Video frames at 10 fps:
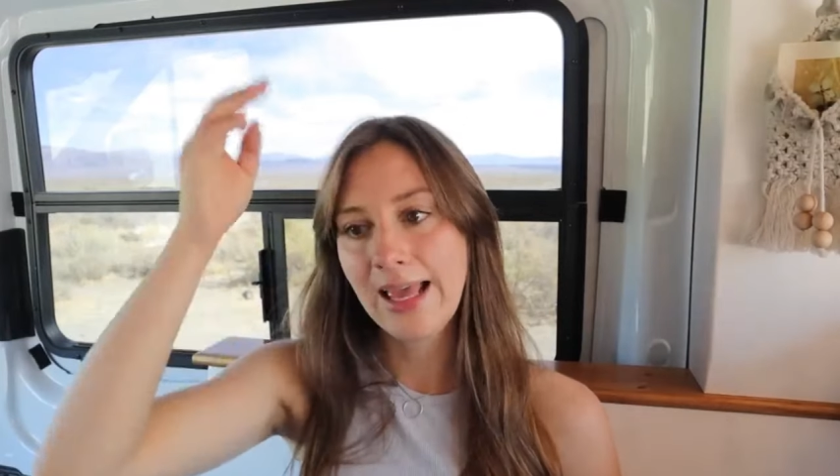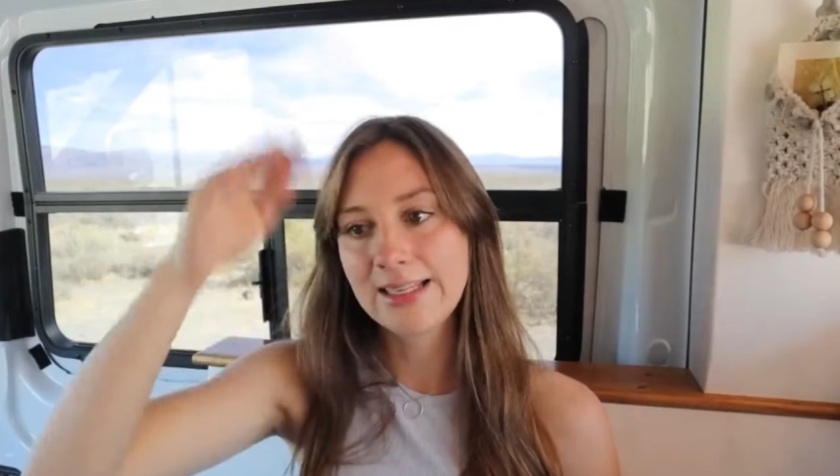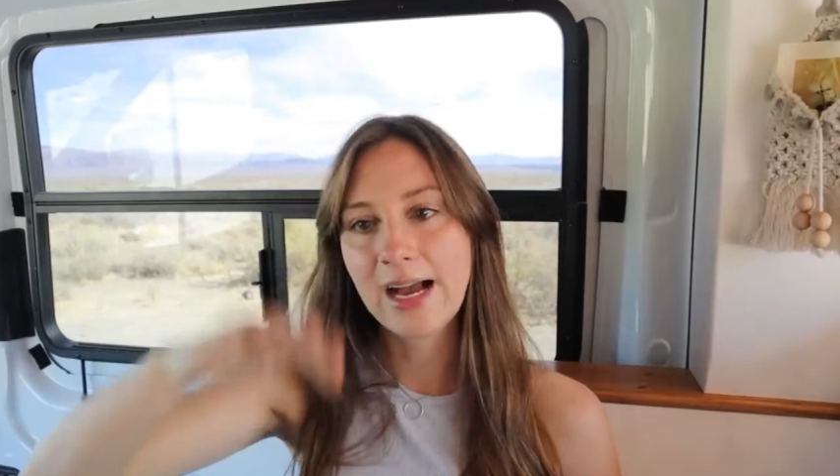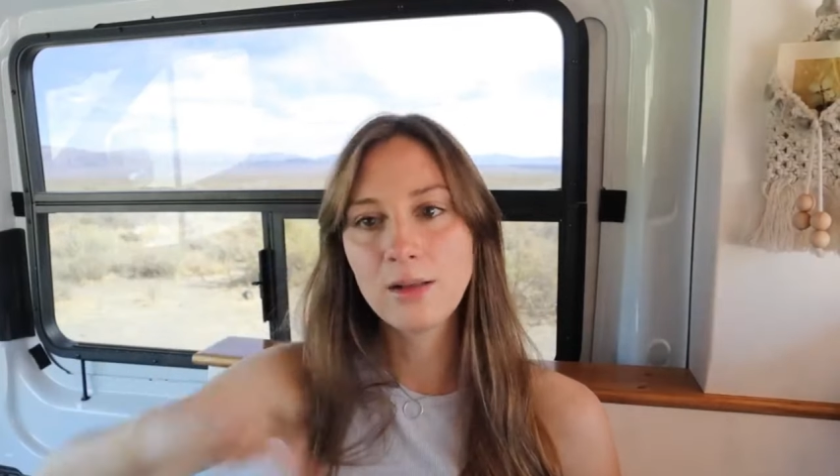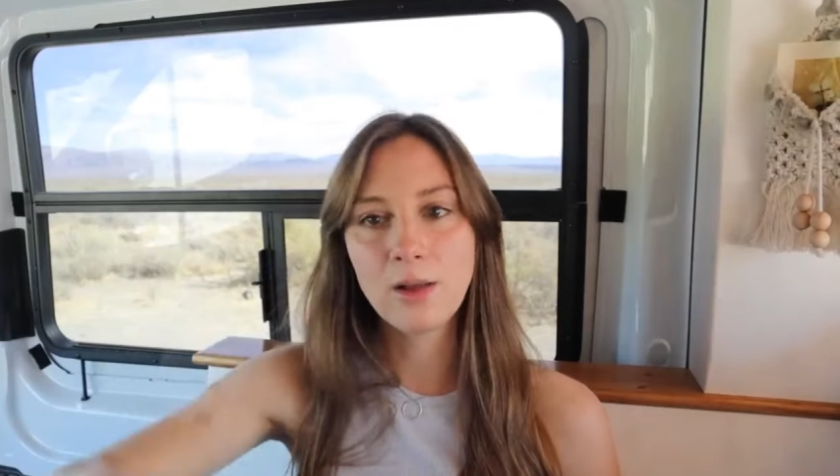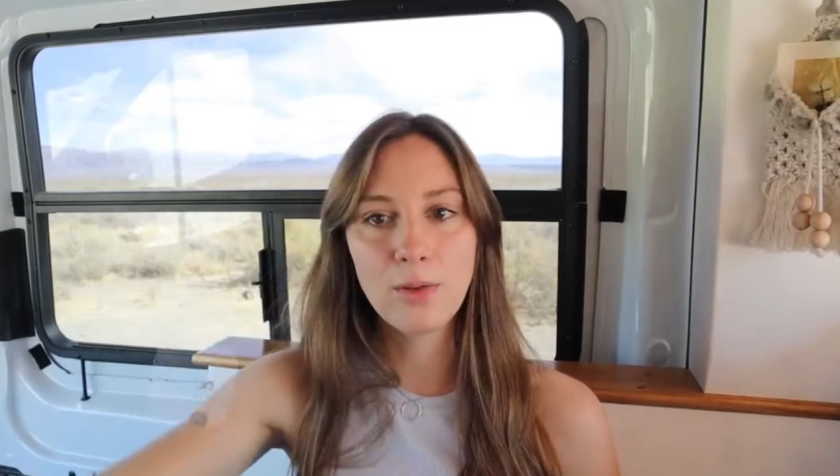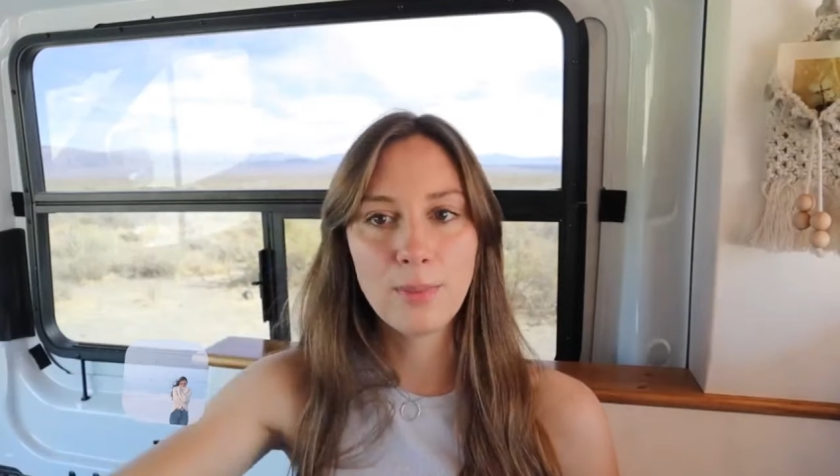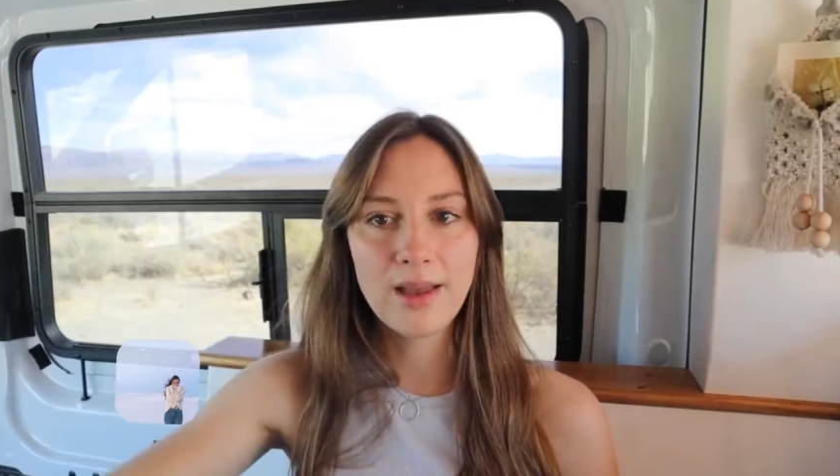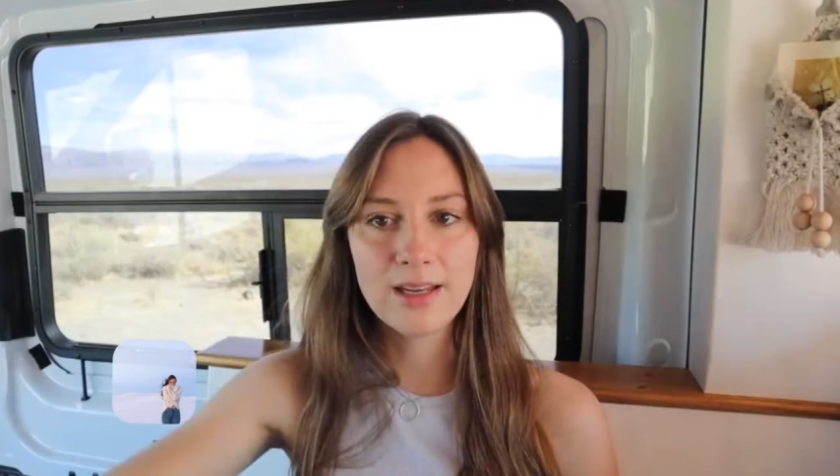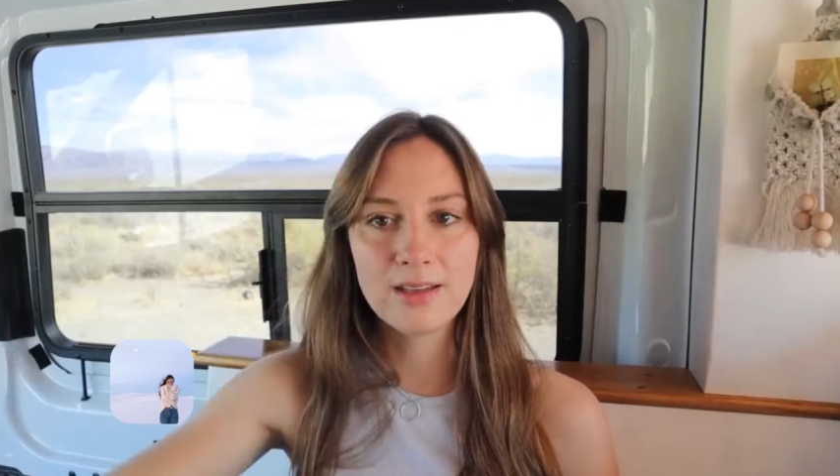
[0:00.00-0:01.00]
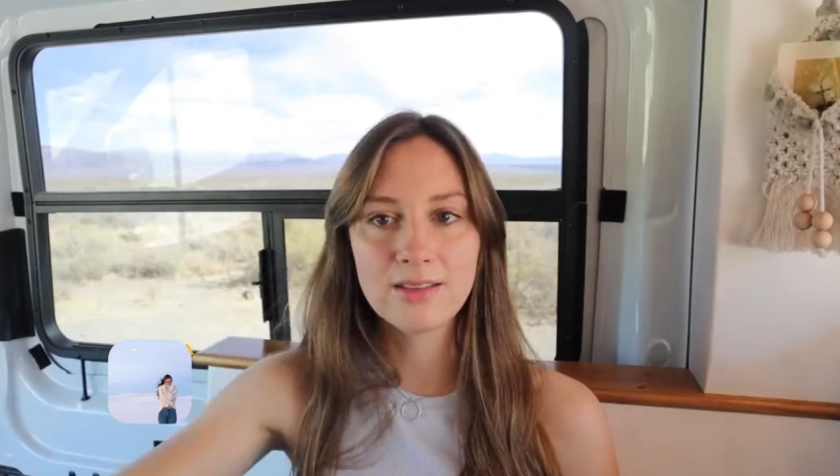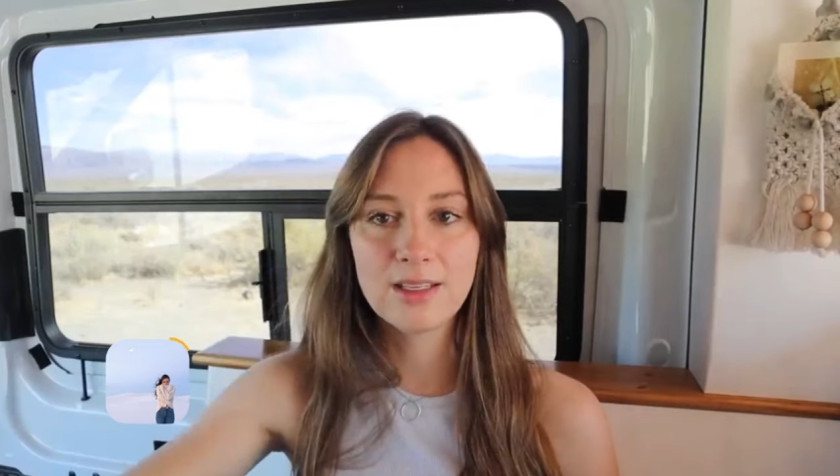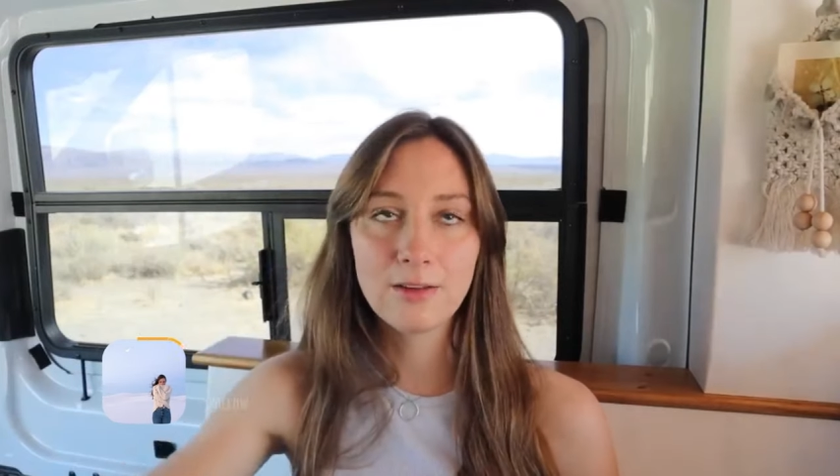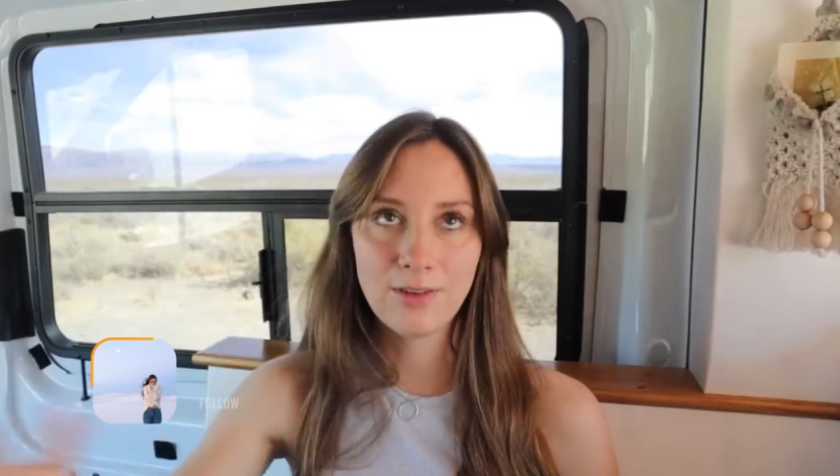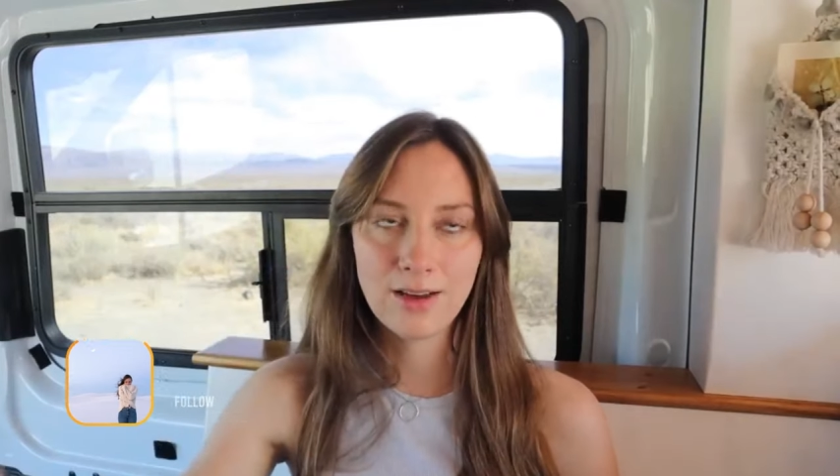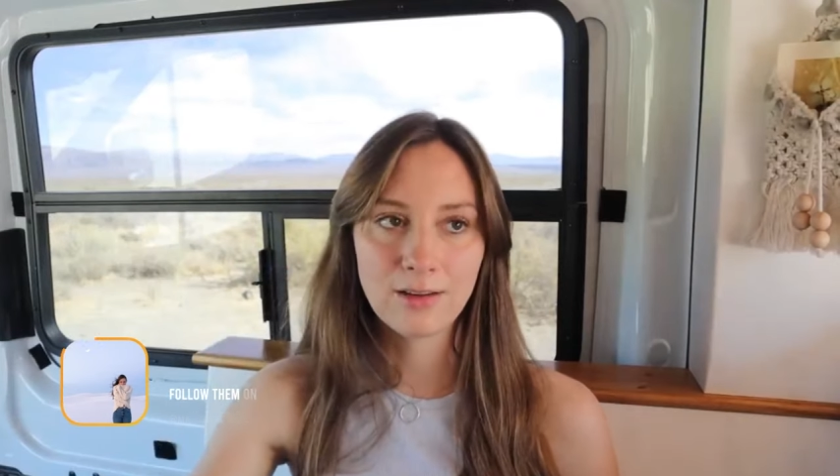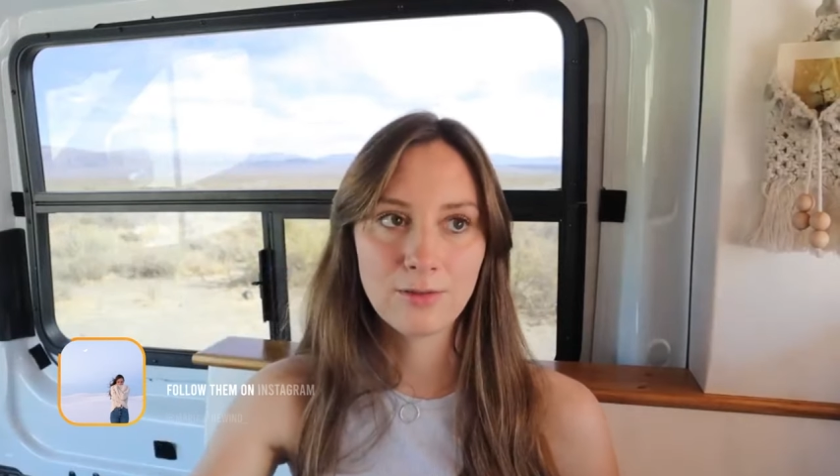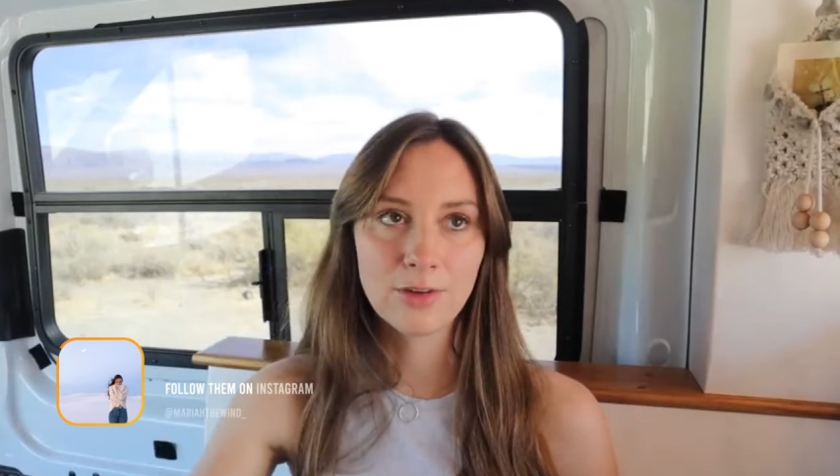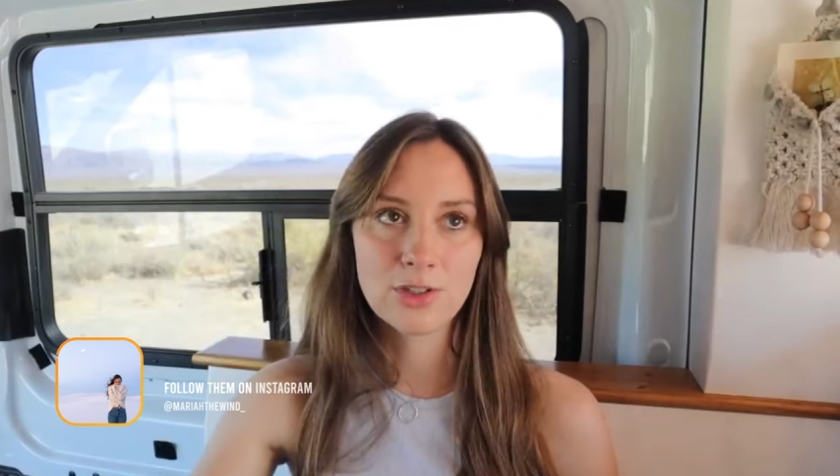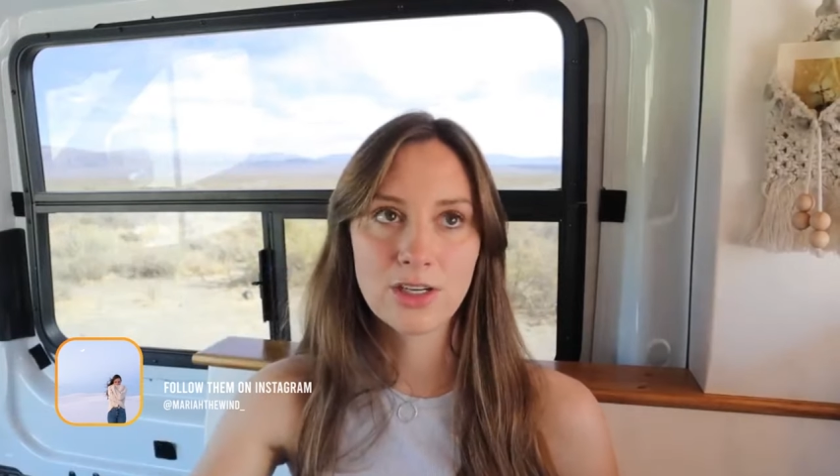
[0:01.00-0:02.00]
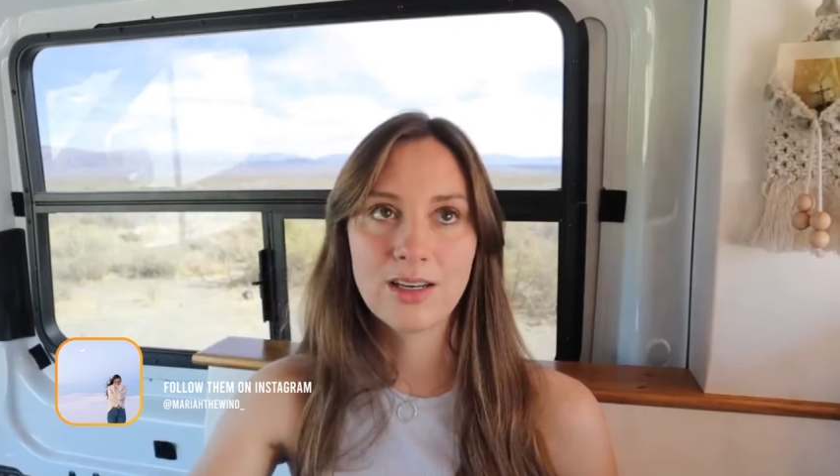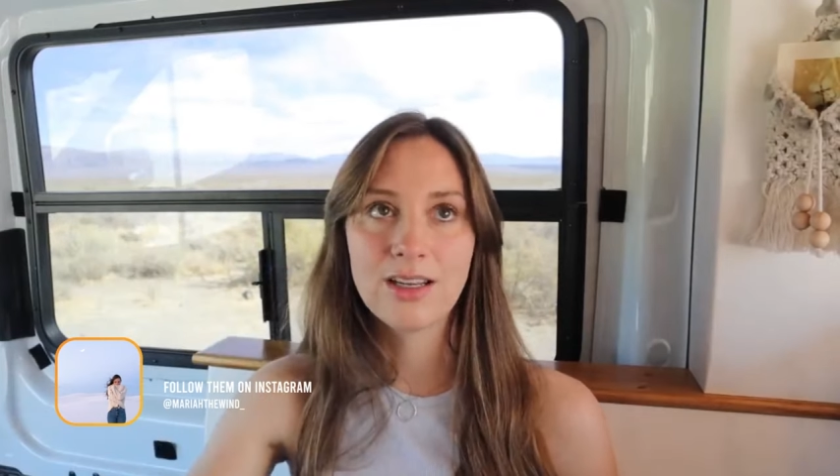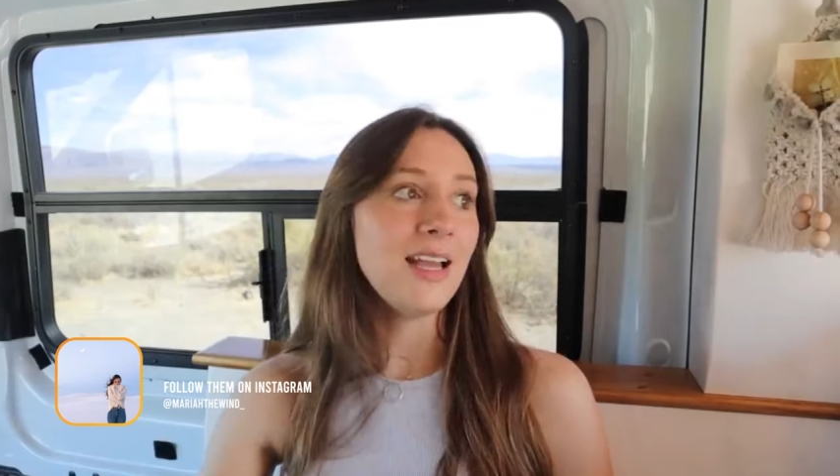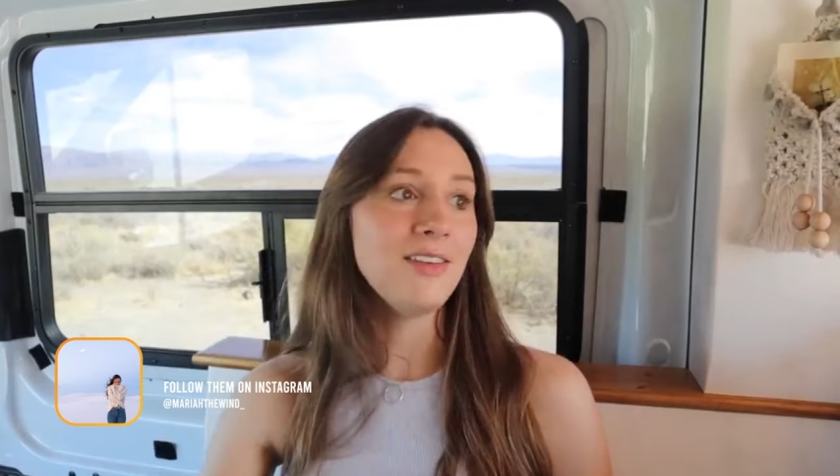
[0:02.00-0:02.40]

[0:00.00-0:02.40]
and how low the bed is in a van conversion.